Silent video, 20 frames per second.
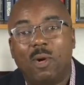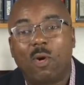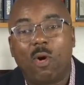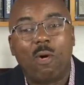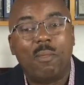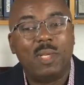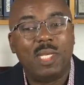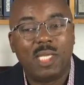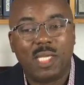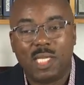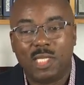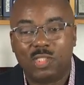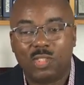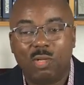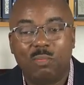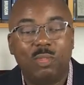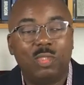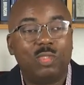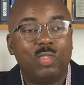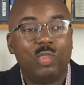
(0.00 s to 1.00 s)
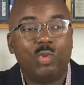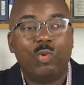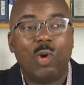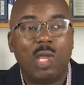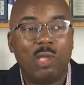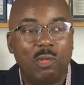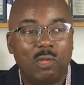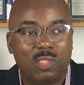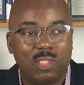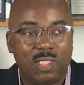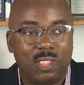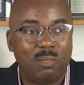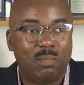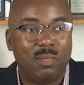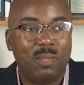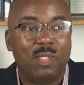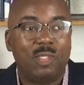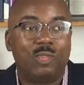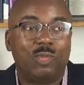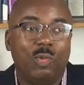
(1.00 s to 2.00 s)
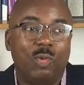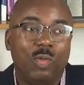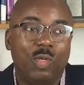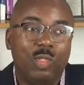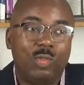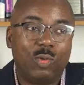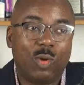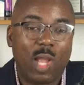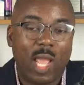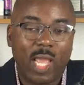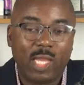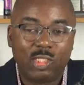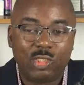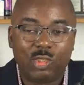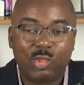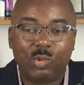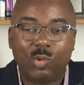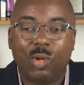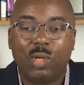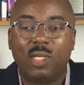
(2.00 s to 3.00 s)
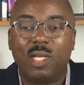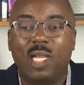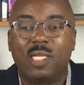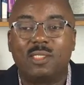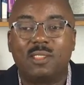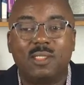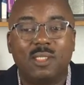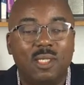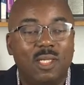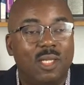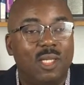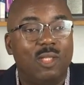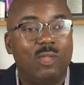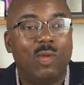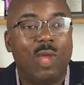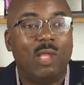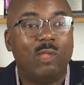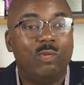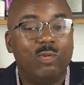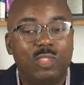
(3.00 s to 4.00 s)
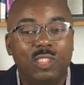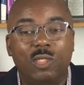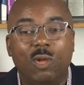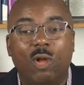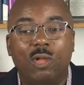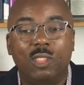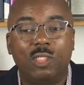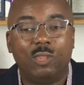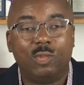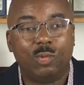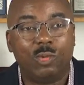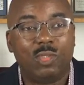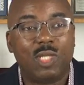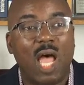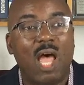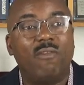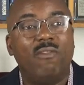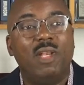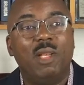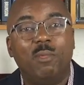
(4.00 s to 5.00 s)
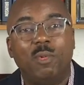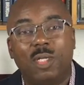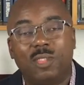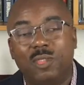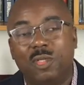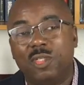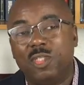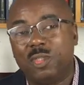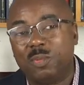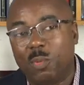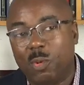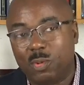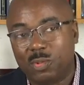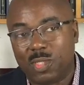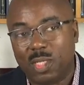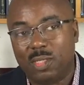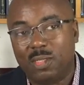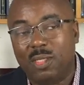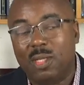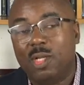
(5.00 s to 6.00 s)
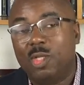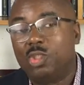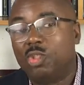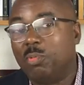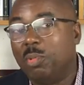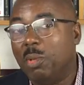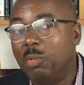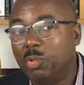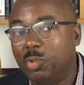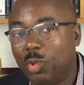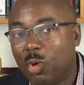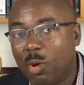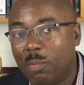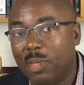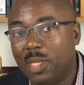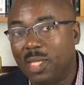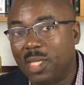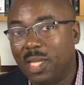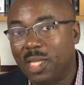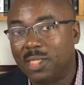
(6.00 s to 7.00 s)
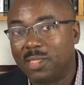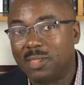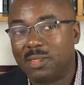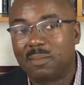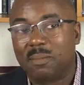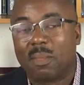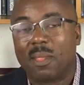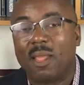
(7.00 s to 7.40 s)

communication between you and your team. So you need to ensure that you are using all the tools available at your disposal to be able to communicate.